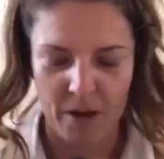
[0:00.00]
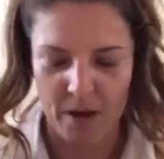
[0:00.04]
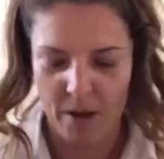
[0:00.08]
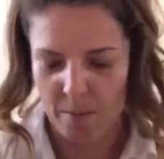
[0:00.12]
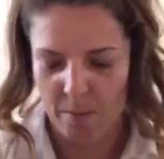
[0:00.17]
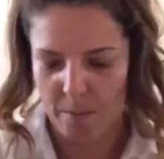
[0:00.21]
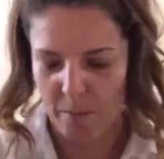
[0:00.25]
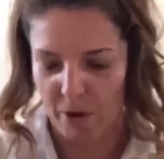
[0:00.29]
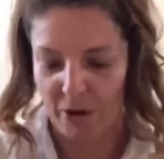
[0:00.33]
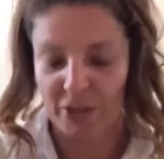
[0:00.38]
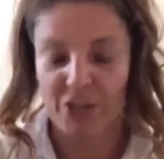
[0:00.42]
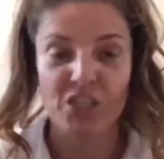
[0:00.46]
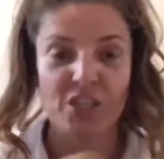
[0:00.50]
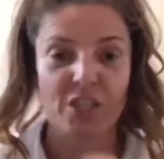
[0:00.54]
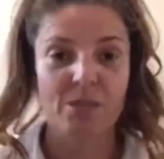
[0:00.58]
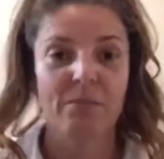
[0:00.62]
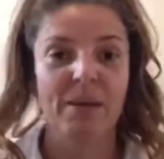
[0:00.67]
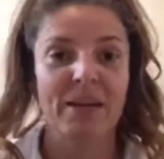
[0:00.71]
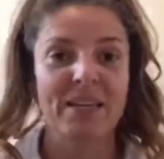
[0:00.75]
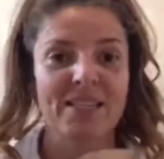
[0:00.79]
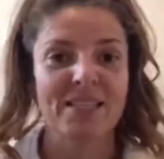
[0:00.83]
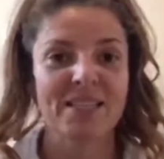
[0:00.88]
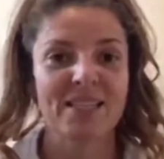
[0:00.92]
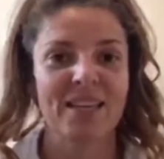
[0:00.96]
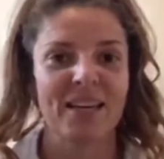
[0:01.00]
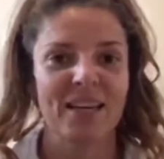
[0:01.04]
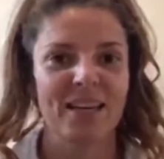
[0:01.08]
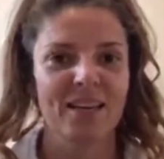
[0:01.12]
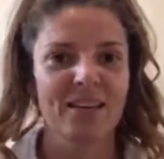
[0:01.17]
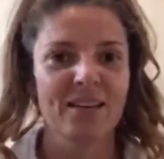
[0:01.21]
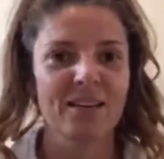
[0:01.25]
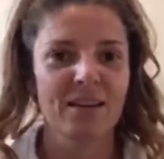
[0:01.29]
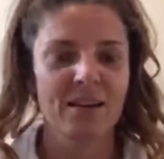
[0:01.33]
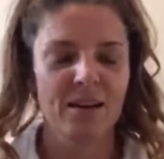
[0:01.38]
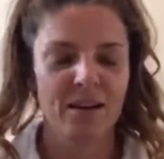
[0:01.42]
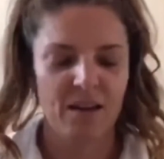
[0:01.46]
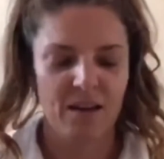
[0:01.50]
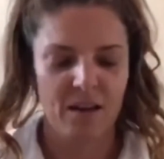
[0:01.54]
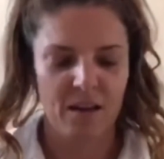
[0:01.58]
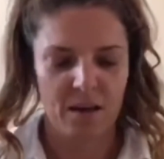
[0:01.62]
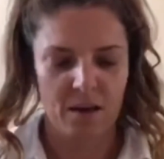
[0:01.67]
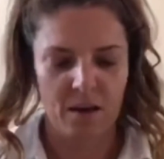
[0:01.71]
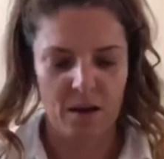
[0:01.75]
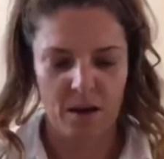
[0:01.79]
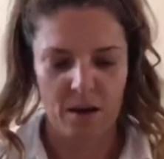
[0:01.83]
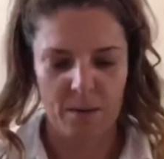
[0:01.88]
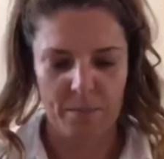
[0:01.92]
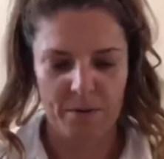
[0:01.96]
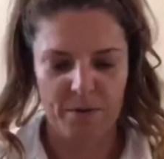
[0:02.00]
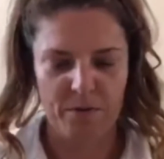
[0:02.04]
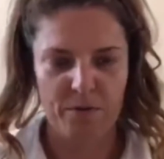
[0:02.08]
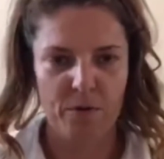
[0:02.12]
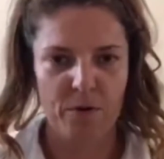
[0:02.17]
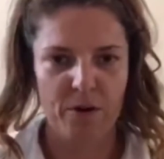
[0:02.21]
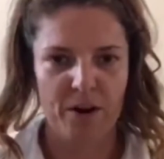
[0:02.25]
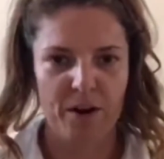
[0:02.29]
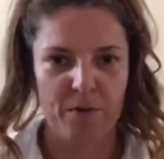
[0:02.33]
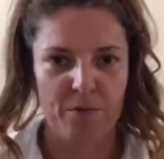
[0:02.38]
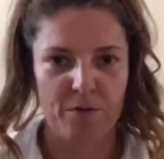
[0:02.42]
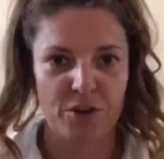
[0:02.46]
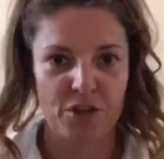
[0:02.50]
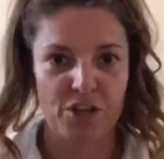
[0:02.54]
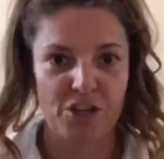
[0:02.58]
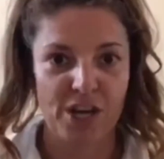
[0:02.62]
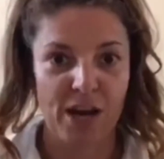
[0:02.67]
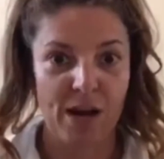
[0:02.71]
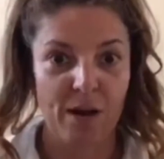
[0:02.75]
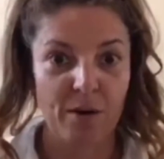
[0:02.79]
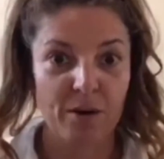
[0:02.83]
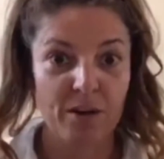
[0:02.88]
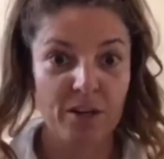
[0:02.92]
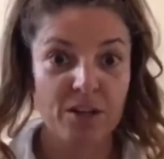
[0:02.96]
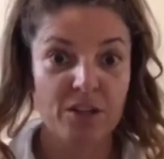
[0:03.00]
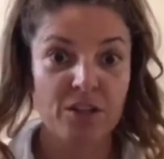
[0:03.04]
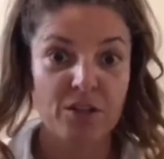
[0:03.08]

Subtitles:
brushing my skin before every shower,